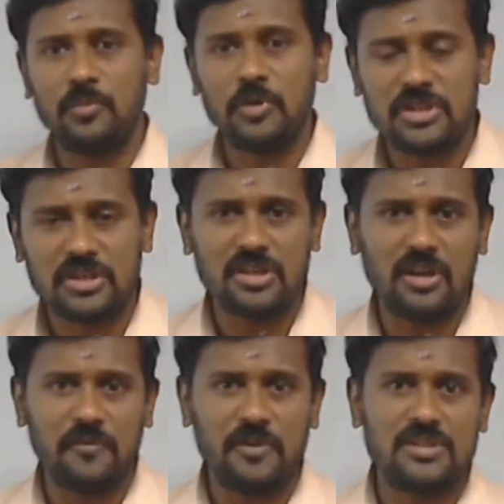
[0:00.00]
projection
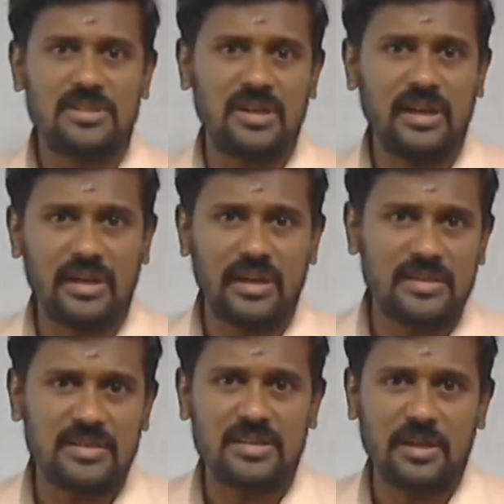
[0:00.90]
of straight
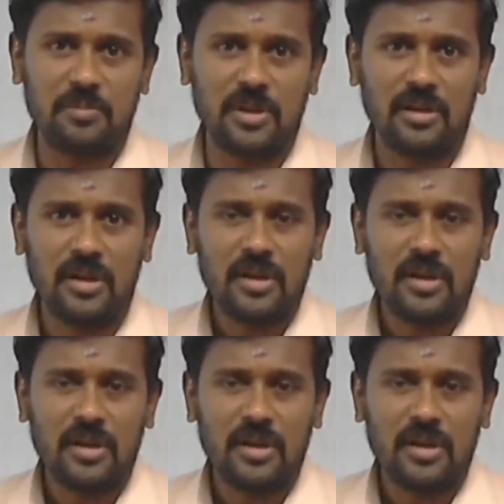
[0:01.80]
lines chapter.